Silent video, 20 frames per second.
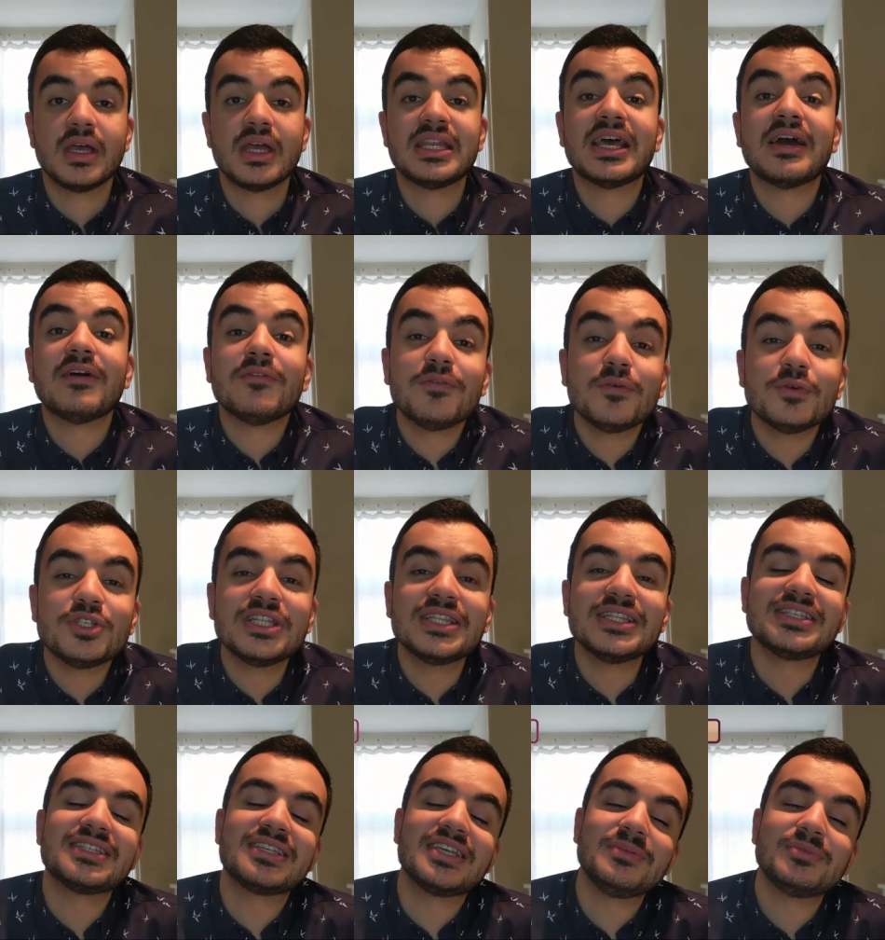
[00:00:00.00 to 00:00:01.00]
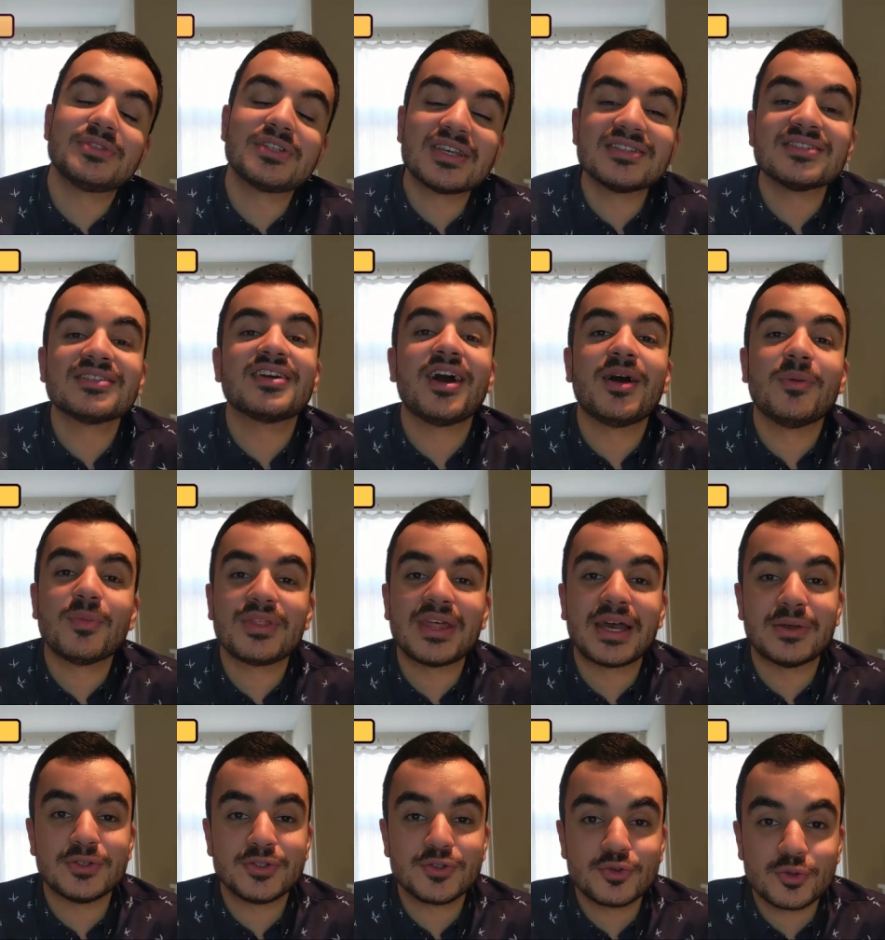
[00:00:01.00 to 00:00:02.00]
Now, unfortunately, this scheme doesn't come
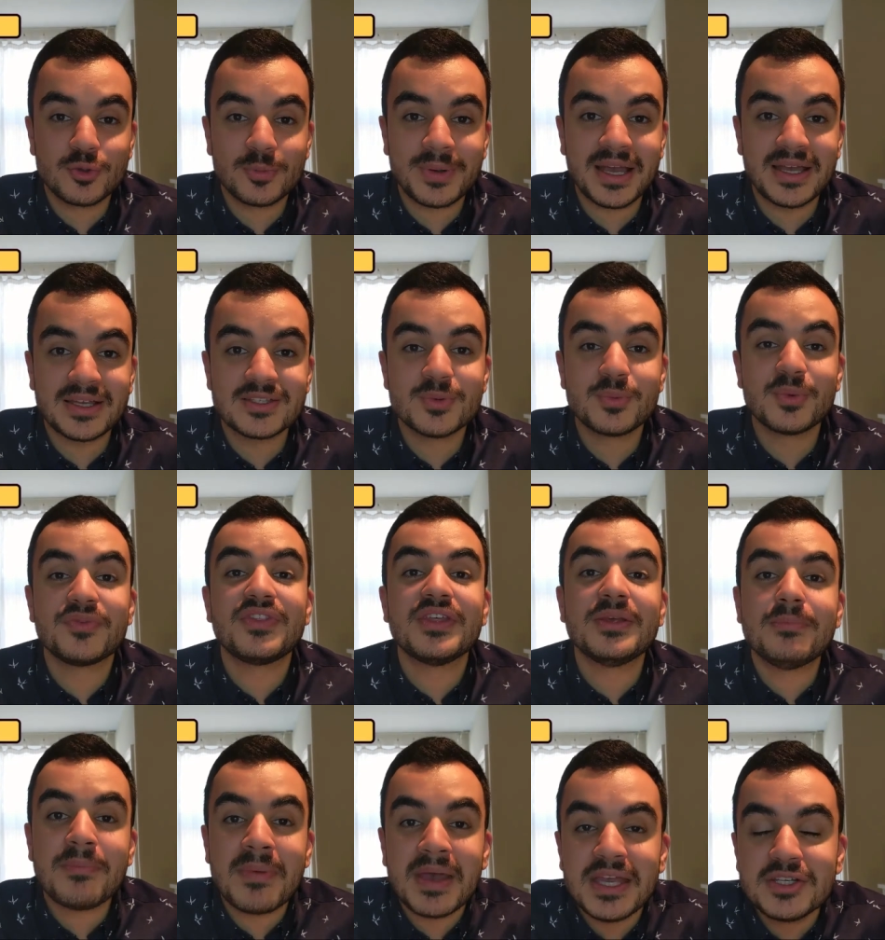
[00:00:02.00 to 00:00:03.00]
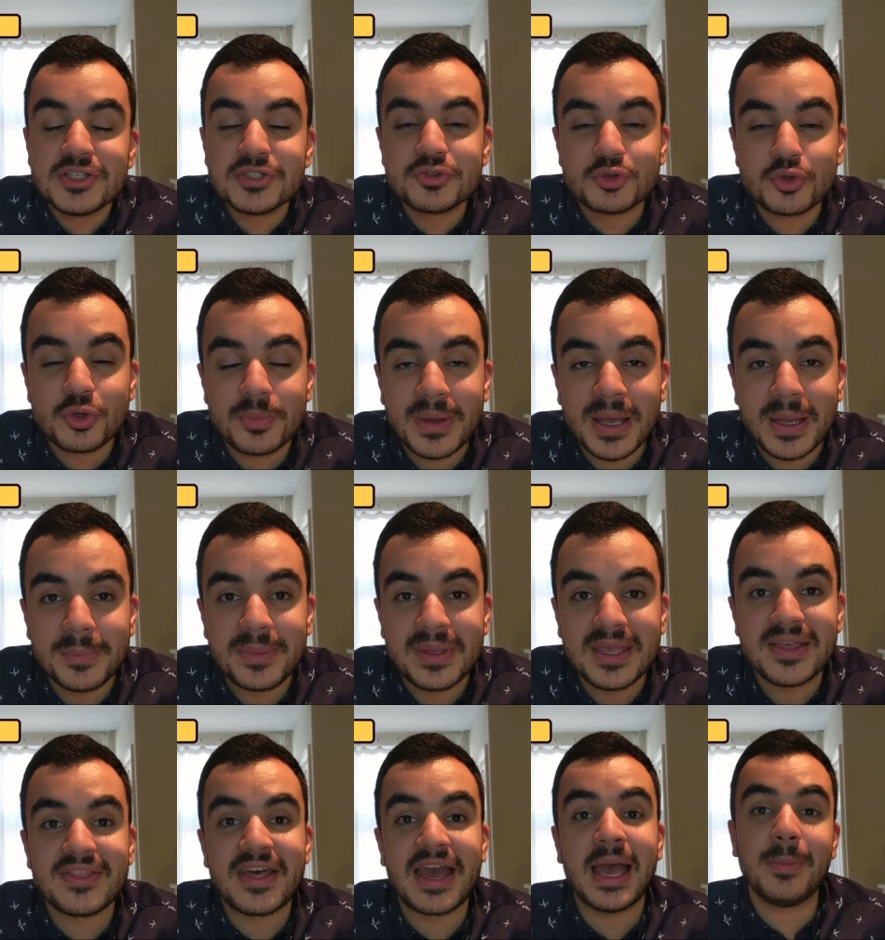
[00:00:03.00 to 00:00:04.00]
without its drawbacks, with the major drawback
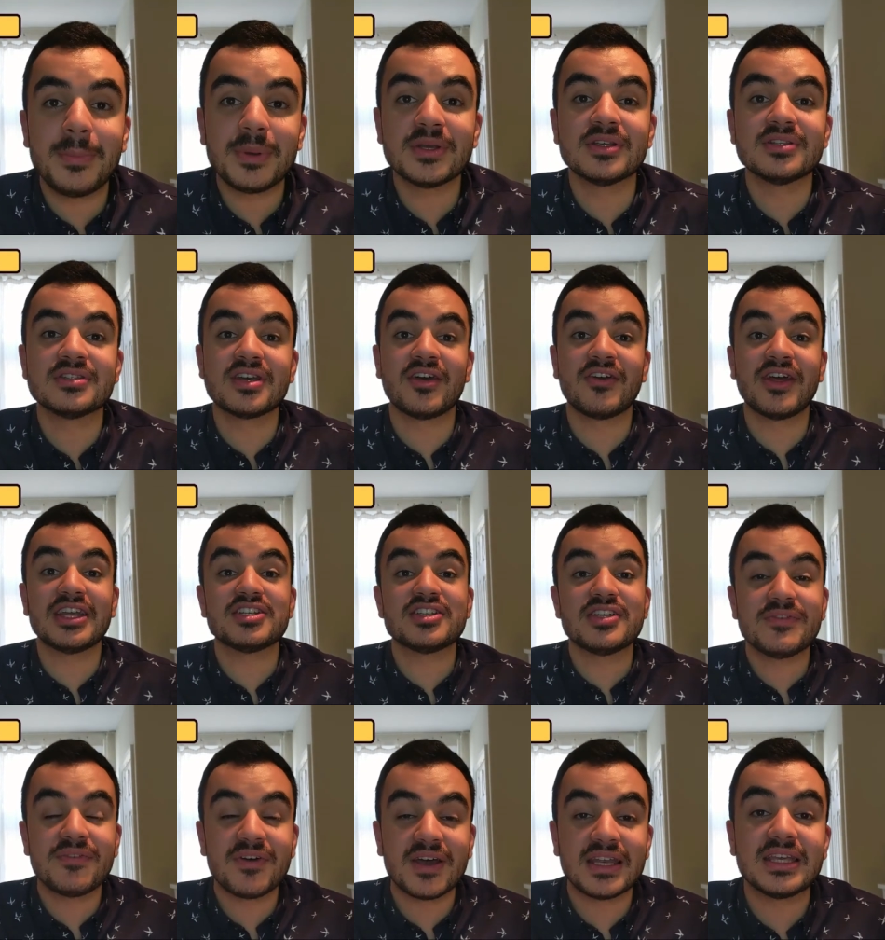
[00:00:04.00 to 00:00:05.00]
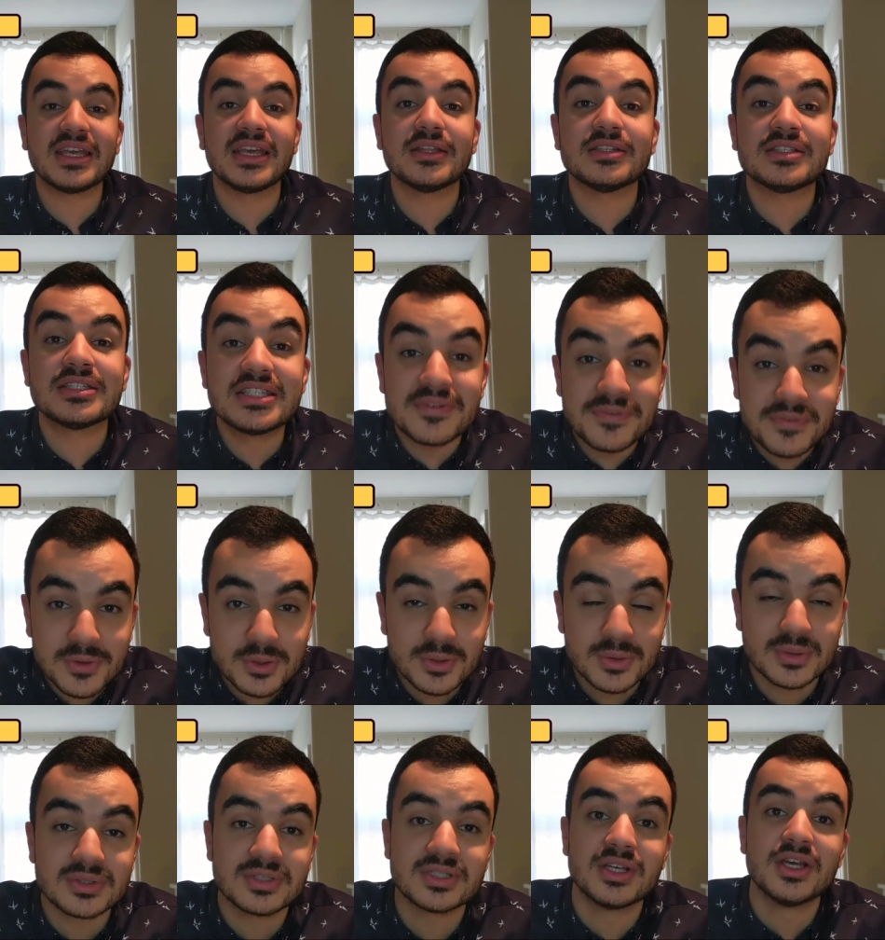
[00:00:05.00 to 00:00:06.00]
being that applicants are actually finding it
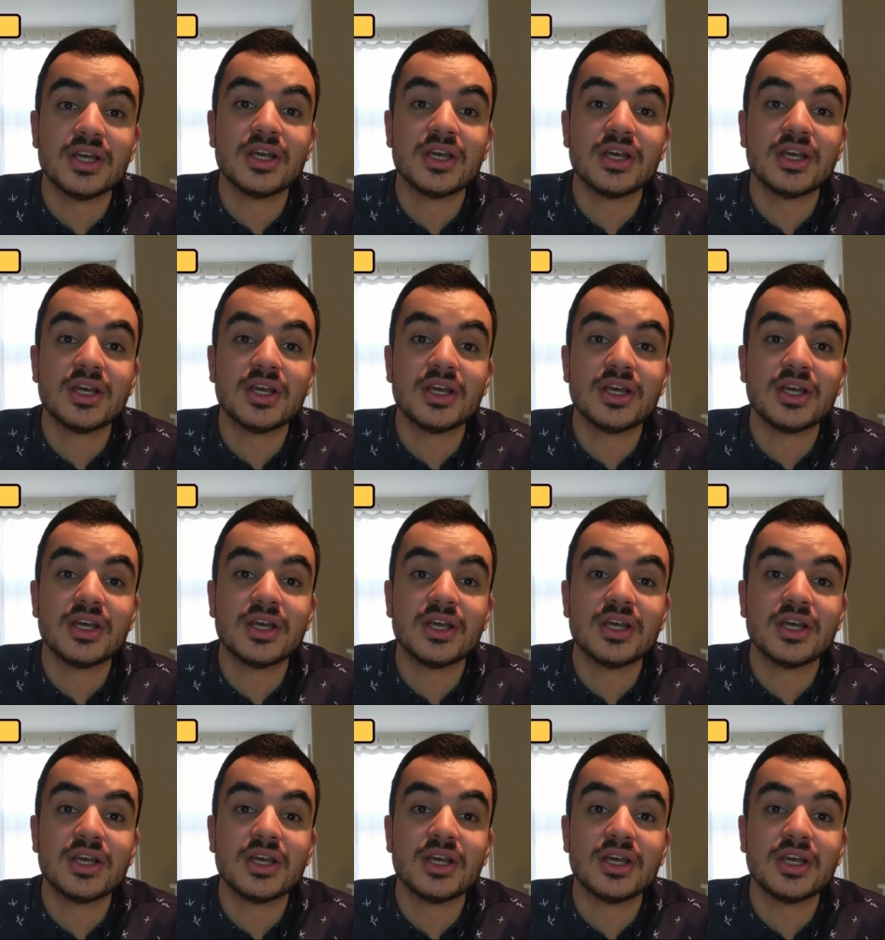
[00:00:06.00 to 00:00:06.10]
difficult